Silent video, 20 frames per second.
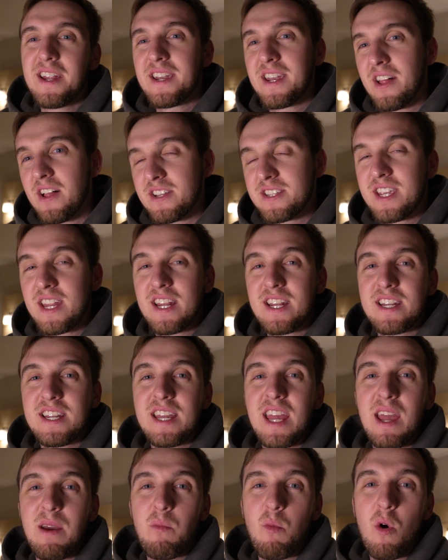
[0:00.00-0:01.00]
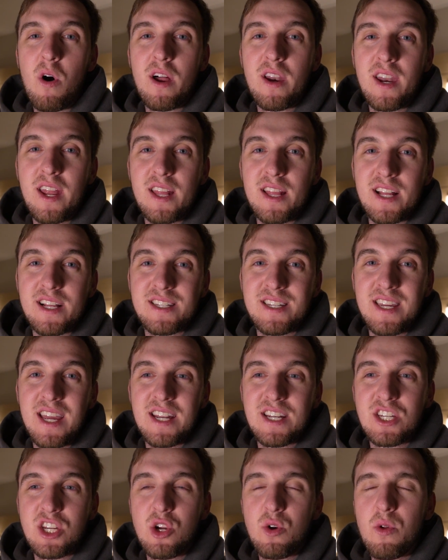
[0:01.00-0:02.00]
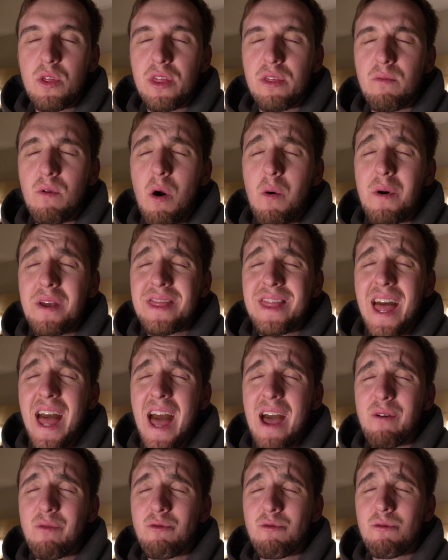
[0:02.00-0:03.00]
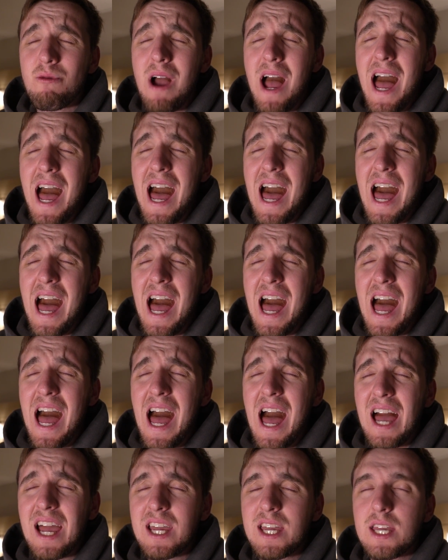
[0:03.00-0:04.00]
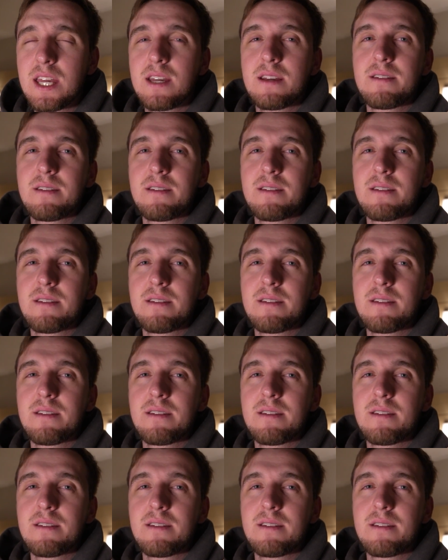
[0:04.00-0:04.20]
Now let's get into game one and let's get to throwing that rock.